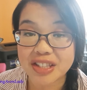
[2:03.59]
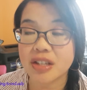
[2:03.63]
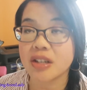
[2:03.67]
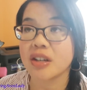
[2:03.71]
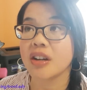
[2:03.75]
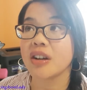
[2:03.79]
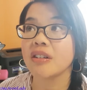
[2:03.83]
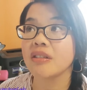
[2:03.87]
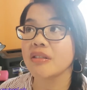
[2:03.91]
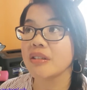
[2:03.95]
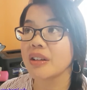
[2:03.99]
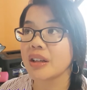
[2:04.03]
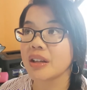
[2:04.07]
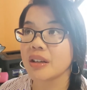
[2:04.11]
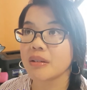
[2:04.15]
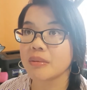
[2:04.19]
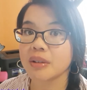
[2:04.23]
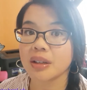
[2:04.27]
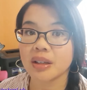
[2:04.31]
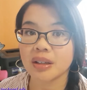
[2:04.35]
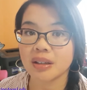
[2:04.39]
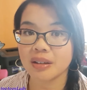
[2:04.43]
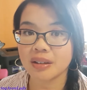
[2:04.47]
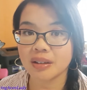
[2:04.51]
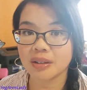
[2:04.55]
You know, like, I
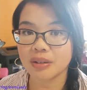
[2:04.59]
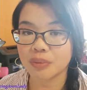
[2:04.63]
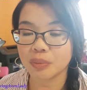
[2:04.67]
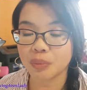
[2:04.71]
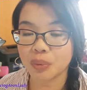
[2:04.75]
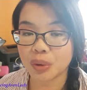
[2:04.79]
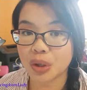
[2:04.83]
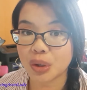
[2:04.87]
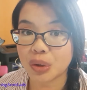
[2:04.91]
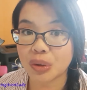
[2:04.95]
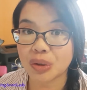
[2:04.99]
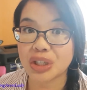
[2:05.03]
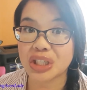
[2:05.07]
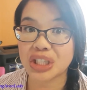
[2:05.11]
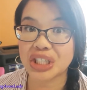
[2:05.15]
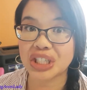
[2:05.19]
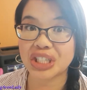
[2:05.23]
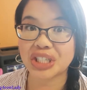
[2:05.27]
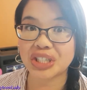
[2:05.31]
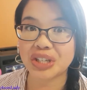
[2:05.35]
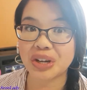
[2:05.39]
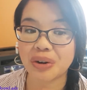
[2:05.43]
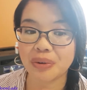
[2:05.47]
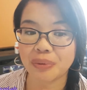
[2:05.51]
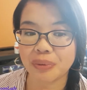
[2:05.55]
mean, we usually
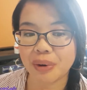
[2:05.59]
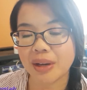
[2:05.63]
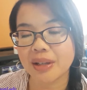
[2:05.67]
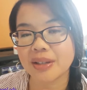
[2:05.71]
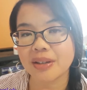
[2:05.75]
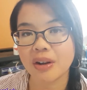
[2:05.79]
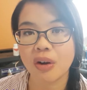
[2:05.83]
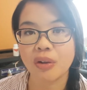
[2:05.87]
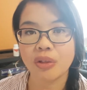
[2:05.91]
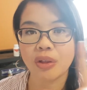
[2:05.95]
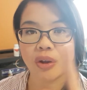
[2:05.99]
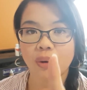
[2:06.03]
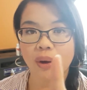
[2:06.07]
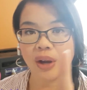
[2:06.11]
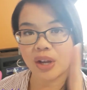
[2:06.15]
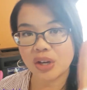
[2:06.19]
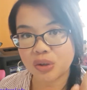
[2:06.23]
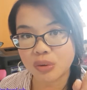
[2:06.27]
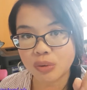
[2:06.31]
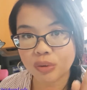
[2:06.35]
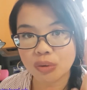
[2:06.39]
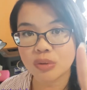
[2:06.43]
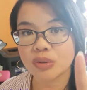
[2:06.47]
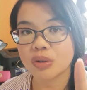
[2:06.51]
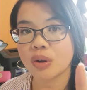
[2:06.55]
don't, right? Although I do
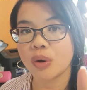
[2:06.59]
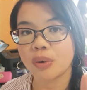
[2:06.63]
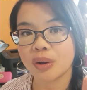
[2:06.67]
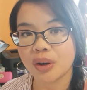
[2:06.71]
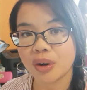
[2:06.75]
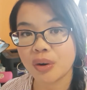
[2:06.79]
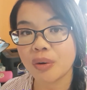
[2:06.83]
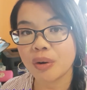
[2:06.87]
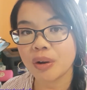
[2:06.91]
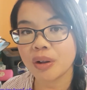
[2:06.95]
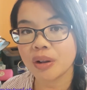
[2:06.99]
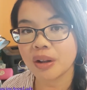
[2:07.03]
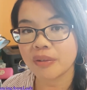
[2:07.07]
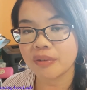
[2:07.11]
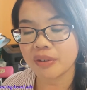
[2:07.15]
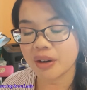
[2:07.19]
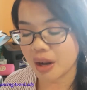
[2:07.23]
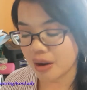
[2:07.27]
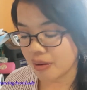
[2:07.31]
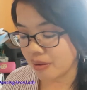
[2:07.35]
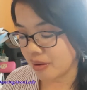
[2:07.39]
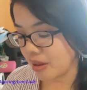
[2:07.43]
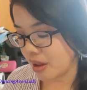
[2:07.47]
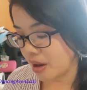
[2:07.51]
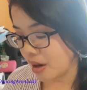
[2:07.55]
use coconut oil every
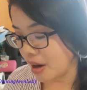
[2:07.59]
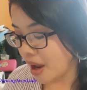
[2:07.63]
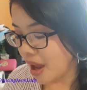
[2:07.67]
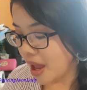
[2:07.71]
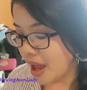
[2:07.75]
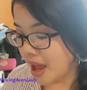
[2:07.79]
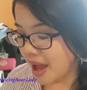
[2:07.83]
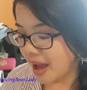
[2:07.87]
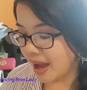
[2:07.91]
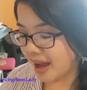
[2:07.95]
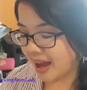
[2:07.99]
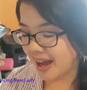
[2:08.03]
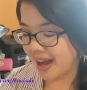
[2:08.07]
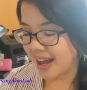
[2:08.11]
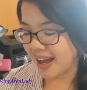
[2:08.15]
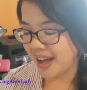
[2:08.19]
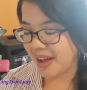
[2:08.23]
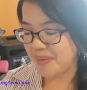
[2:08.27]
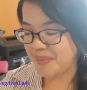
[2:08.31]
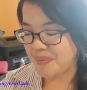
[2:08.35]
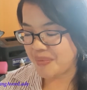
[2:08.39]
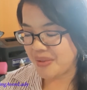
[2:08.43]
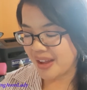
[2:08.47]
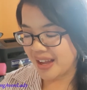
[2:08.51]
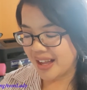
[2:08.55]
now and then.
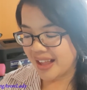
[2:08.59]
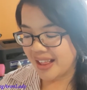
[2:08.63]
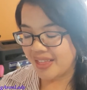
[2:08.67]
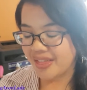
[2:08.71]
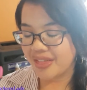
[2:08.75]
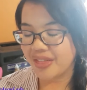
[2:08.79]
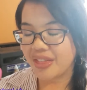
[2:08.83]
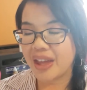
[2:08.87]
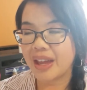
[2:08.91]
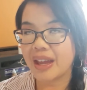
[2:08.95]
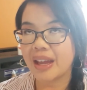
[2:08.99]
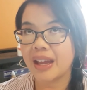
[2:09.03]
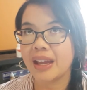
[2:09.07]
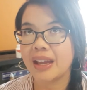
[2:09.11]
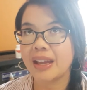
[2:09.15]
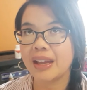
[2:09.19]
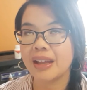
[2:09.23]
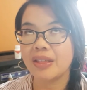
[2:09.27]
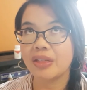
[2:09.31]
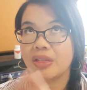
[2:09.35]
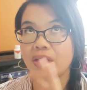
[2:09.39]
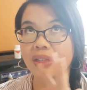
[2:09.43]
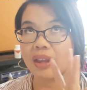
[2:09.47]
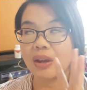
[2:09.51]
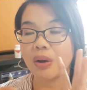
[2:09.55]

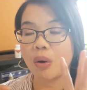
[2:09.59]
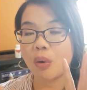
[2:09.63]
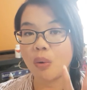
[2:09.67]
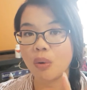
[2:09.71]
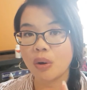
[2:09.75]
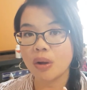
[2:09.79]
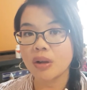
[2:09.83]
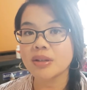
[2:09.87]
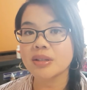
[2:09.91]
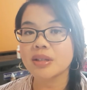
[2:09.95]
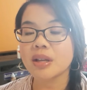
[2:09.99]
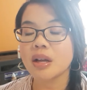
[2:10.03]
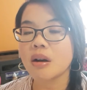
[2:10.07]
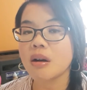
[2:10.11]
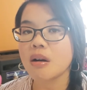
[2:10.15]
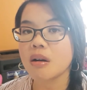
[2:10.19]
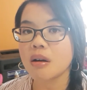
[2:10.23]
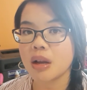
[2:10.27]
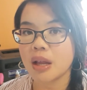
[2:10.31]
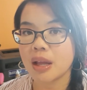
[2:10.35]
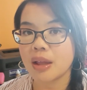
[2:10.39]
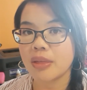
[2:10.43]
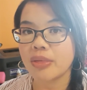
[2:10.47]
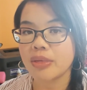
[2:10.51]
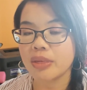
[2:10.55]
The oils that are
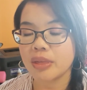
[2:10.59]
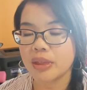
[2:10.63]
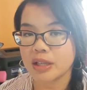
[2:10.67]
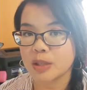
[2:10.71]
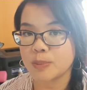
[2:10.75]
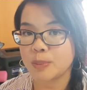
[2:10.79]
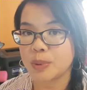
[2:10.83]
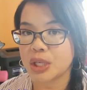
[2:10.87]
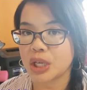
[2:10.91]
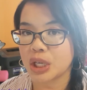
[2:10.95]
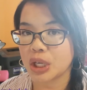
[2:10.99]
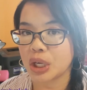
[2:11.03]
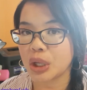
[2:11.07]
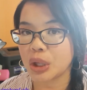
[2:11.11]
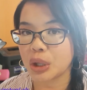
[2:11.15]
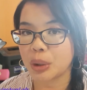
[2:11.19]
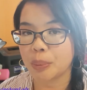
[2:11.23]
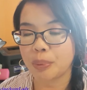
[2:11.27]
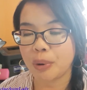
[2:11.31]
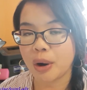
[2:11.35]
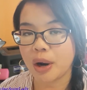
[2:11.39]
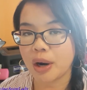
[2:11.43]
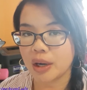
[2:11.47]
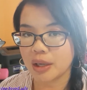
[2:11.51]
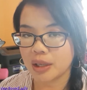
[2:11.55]
in this particular
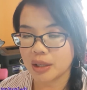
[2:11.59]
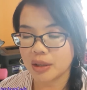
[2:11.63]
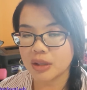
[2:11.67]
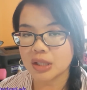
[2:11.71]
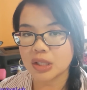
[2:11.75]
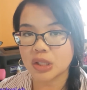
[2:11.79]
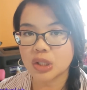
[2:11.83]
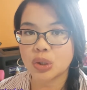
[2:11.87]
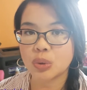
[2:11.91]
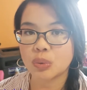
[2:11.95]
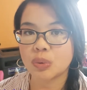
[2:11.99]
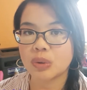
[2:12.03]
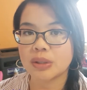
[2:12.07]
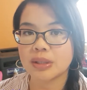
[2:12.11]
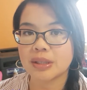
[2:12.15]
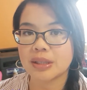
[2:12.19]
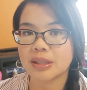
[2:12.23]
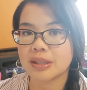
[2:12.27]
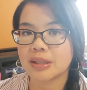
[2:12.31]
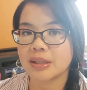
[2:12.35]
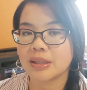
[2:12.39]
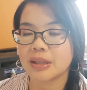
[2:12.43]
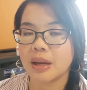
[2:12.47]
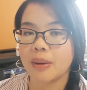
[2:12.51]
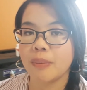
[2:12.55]
product, in this dual
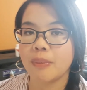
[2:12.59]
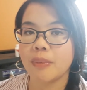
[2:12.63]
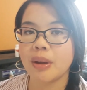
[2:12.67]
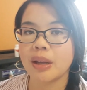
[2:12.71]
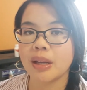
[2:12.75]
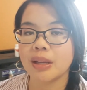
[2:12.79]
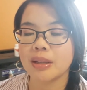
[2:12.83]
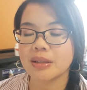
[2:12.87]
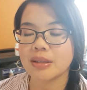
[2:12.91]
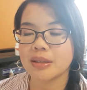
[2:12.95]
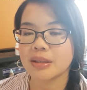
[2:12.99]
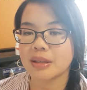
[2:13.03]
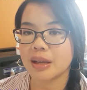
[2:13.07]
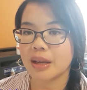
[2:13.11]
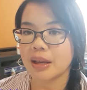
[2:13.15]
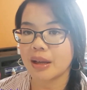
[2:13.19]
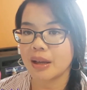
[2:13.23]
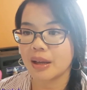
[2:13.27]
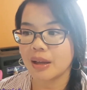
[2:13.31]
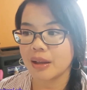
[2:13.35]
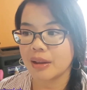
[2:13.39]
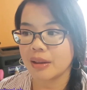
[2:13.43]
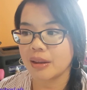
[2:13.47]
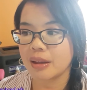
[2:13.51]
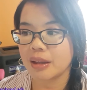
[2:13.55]
system, is
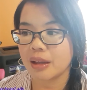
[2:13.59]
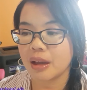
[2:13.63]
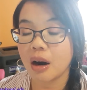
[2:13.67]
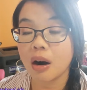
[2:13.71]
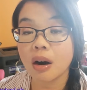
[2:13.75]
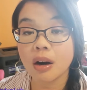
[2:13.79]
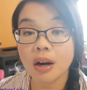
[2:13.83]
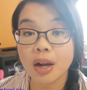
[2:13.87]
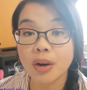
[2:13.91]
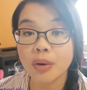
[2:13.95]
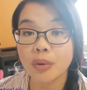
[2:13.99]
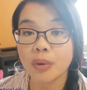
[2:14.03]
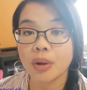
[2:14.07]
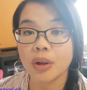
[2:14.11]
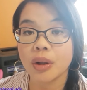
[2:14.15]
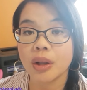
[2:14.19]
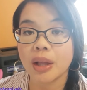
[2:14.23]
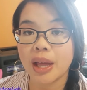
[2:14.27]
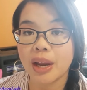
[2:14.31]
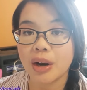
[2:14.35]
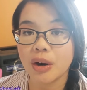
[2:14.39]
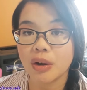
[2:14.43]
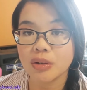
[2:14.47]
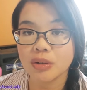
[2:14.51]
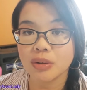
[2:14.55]
the argan oil
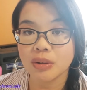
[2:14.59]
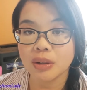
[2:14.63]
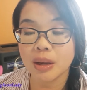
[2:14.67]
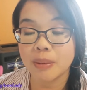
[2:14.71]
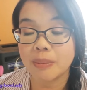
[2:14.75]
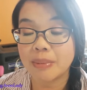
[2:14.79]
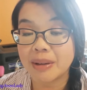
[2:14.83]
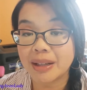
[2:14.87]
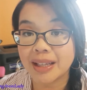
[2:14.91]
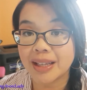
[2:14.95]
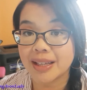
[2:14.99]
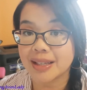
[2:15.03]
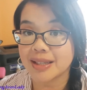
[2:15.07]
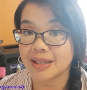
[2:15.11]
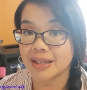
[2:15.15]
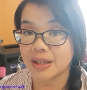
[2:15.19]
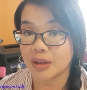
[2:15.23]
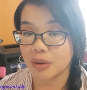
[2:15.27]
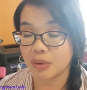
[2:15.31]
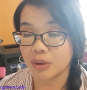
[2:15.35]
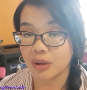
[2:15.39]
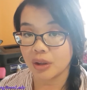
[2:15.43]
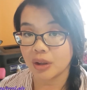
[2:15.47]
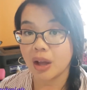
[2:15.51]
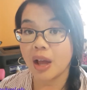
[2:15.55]
and also camellia seed
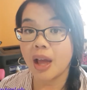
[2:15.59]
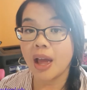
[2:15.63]
oil.